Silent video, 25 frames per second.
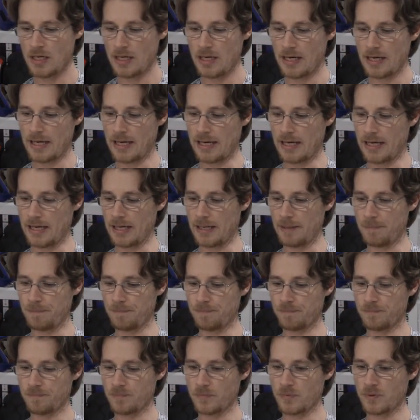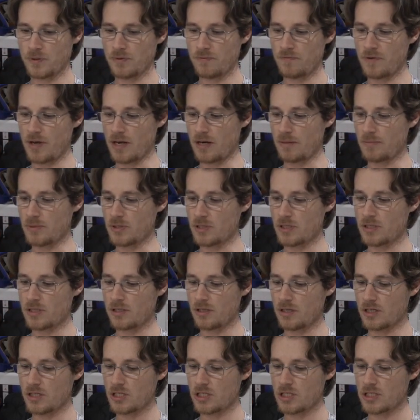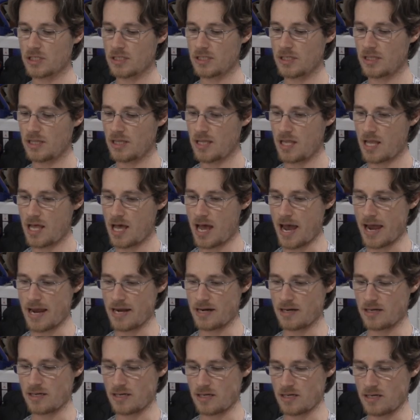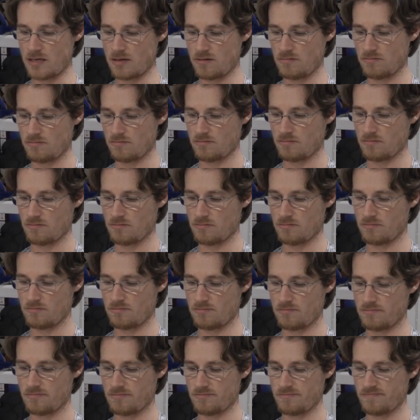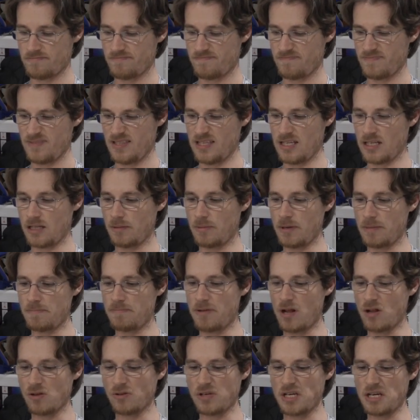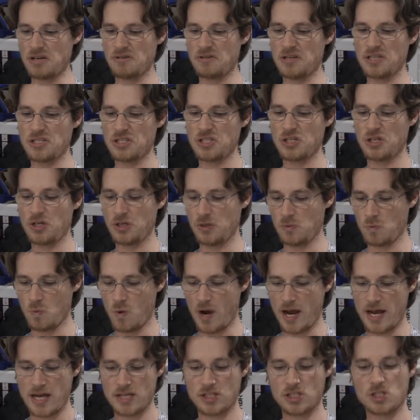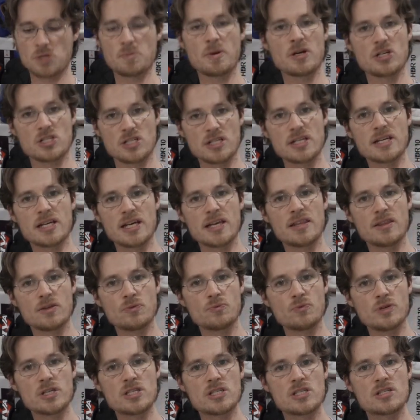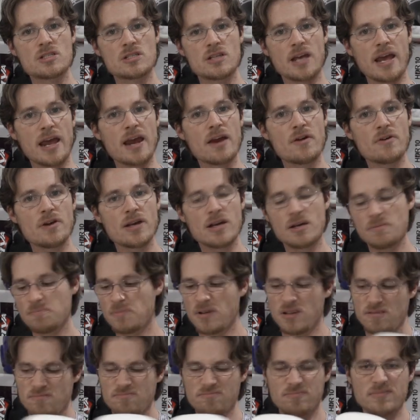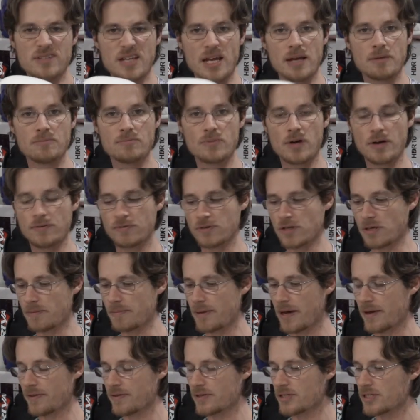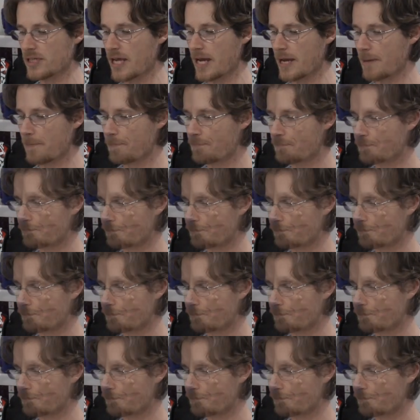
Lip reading: The Venum is still a little bit bulkier in certain ways, especially again the wrist area, but yeah, roughly about the same.